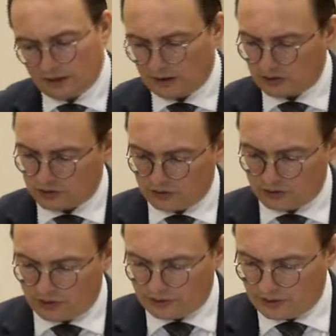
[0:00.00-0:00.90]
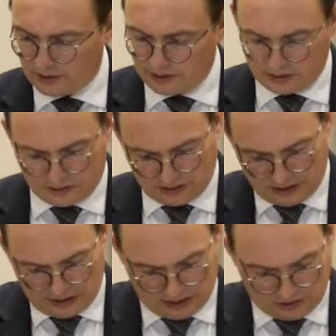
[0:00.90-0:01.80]
as you look on in this
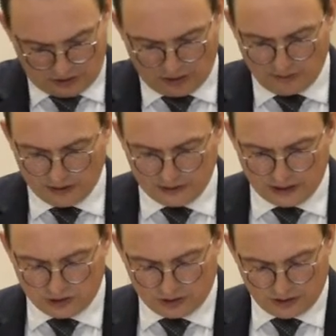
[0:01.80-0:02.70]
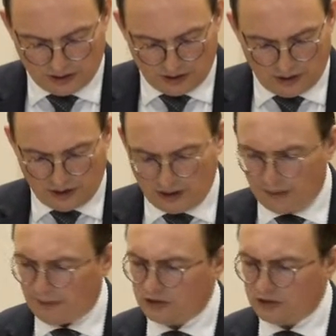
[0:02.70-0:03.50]
documentation. I